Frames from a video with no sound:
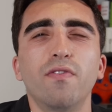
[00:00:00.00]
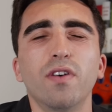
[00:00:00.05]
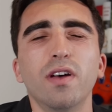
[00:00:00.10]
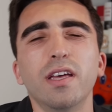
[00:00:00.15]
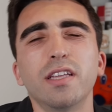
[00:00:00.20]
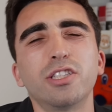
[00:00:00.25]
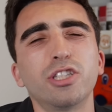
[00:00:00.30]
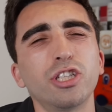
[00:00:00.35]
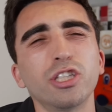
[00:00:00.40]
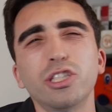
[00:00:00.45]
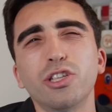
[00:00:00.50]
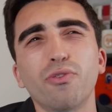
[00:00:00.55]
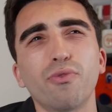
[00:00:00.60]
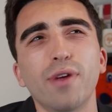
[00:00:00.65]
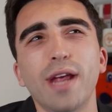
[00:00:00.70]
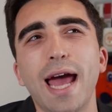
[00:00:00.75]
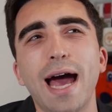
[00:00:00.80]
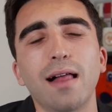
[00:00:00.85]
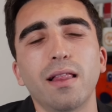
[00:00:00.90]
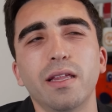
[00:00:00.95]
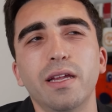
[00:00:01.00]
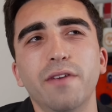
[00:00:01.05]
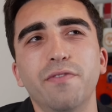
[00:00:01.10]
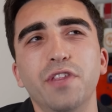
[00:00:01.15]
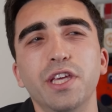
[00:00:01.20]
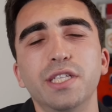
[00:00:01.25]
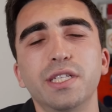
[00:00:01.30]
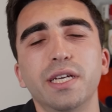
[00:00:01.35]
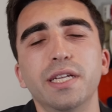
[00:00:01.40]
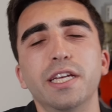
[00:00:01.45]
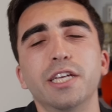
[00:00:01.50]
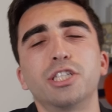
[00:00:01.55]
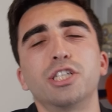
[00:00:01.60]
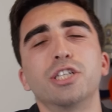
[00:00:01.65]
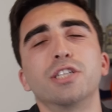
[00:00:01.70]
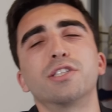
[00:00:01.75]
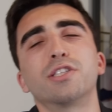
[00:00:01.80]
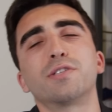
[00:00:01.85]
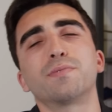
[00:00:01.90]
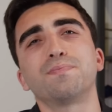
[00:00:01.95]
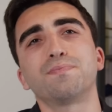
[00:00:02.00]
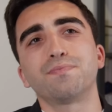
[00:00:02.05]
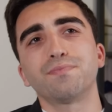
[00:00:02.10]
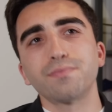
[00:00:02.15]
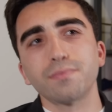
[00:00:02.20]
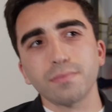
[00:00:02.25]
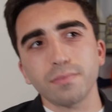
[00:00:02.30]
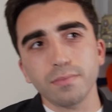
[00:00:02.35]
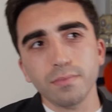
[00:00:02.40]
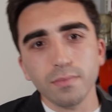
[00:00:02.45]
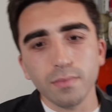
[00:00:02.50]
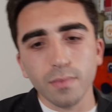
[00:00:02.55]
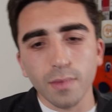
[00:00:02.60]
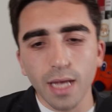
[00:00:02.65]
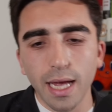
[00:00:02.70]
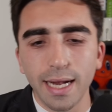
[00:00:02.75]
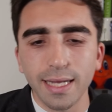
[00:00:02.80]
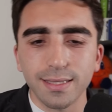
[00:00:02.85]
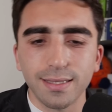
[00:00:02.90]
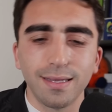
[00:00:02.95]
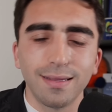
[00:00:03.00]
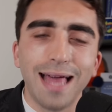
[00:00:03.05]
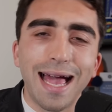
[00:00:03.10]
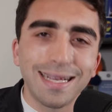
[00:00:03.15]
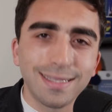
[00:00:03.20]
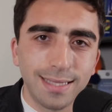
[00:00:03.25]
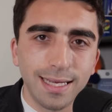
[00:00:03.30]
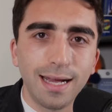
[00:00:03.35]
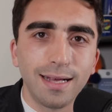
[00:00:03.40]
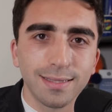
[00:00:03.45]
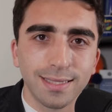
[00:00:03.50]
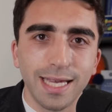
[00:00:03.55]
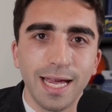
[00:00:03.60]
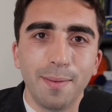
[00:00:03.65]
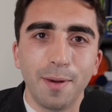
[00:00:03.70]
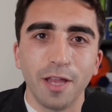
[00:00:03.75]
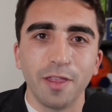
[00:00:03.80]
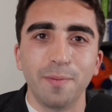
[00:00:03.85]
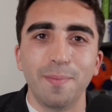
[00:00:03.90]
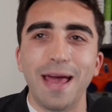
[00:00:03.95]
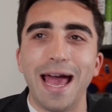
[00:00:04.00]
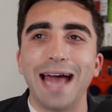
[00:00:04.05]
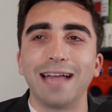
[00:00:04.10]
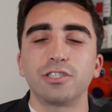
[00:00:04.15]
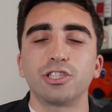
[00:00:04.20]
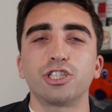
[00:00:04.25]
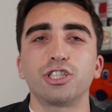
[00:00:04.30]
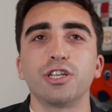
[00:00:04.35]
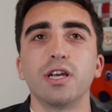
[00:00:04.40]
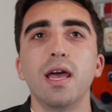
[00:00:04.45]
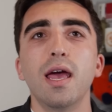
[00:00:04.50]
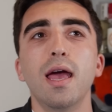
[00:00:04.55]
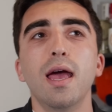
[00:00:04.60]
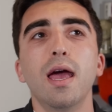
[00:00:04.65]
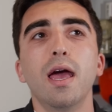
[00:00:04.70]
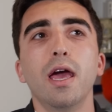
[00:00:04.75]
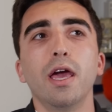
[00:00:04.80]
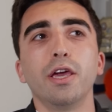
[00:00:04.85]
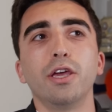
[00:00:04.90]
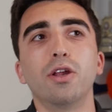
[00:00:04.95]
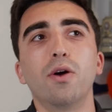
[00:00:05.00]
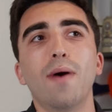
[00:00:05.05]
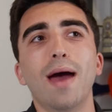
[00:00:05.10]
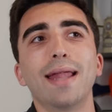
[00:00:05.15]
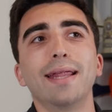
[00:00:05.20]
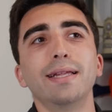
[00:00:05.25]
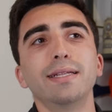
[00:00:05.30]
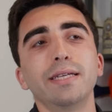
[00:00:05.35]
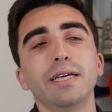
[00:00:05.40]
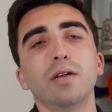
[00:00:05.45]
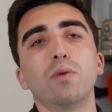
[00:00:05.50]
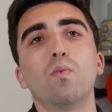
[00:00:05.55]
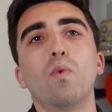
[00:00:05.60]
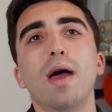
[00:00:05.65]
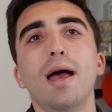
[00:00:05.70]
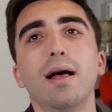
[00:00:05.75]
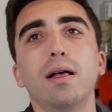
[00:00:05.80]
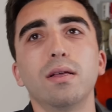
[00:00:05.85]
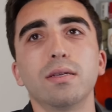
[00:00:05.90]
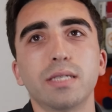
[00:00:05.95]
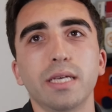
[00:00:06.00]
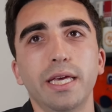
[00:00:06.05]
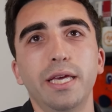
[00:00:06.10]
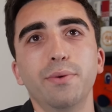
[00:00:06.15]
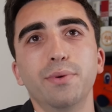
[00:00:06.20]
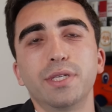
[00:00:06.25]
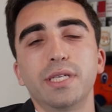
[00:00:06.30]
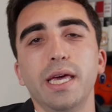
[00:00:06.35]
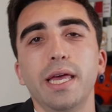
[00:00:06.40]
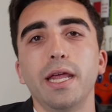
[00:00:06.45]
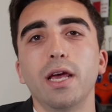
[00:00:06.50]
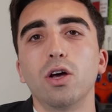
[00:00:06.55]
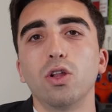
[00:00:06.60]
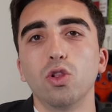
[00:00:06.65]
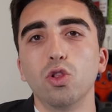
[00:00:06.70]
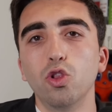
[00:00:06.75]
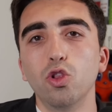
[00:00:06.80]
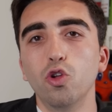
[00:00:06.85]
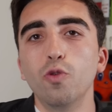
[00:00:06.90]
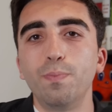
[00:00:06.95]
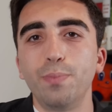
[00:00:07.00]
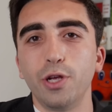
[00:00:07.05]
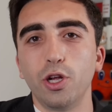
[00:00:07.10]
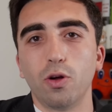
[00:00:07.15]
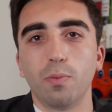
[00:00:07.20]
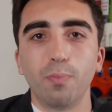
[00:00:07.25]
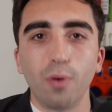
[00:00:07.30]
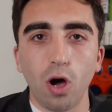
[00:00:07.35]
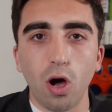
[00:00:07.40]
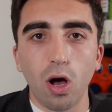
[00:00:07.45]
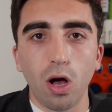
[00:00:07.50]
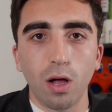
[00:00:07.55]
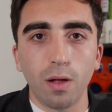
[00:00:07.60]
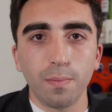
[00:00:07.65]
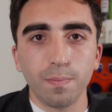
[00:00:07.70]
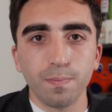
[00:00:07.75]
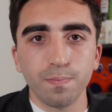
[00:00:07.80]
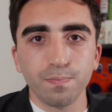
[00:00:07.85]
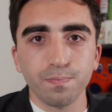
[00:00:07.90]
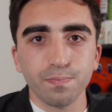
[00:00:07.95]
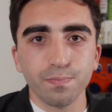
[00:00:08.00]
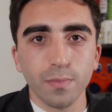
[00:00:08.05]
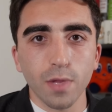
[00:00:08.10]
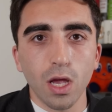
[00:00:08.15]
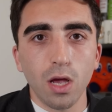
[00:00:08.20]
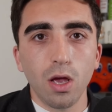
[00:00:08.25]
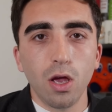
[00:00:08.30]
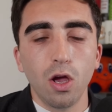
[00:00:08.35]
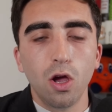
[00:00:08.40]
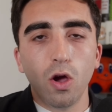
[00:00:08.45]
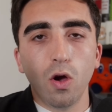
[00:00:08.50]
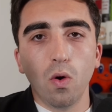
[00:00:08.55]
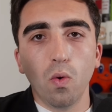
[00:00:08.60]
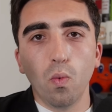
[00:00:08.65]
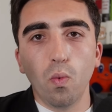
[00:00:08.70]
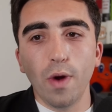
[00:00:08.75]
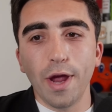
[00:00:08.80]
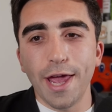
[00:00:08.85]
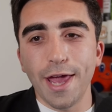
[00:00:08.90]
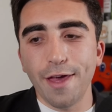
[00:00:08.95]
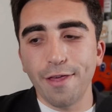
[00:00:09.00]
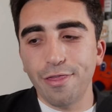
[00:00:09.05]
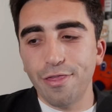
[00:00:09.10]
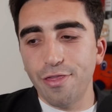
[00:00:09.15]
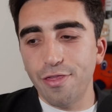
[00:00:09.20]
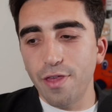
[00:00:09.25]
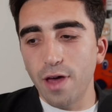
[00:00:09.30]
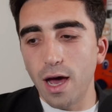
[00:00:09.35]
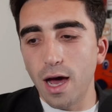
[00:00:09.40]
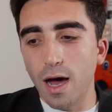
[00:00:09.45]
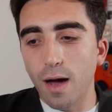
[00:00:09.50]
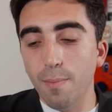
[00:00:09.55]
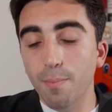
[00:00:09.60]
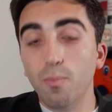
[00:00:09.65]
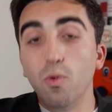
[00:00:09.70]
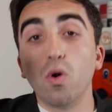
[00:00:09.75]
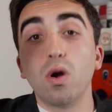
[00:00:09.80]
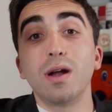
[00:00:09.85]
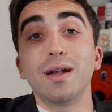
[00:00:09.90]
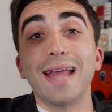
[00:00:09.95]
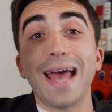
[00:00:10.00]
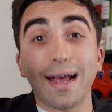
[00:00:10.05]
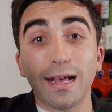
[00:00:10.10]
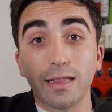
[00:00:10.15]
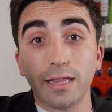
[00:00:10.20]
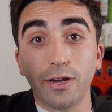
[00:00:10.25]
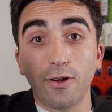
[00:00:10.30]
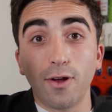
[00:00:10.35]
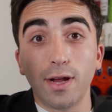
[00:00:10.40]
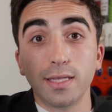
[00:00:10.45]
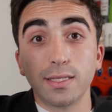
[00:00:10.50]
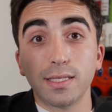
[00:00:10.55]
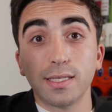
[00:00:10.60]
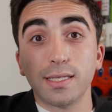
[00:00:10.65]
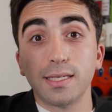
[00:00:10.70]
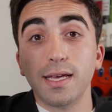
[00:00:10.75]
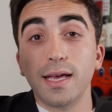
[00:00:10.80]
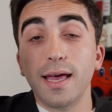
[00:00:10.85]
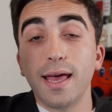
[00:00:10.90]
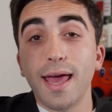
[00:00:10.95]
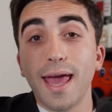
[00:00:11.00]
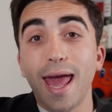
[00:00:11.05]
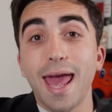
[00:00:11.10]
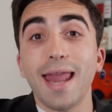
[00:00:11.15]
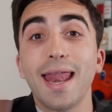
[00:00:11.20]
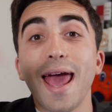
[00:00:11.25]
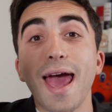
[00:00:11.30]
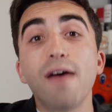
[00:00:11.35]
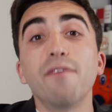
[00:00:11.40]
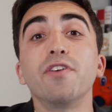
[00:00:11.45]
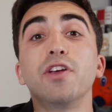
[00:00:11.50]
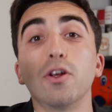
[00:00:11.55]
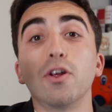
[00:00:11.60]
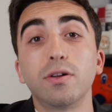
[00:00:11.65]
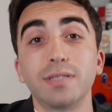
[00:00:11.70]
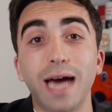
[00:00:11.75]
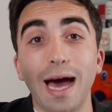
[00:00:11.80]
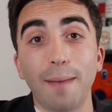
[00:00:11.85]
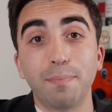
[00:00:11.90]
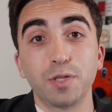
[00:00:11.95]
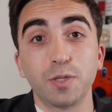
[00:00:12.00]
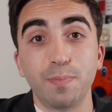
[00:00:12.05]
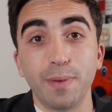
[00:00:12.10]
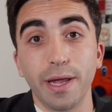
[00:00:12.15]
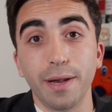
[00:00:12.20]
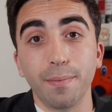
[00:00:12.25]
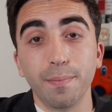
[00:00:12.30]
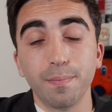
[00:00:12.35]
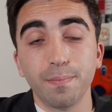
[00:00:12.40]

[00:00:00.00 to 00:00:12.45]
It's just a reality of these conditions. And it's the last thing I'll say about the match. You know, at Indian Wells, he was hitting a loopier ball with uh, more net clearance and heavier topspin.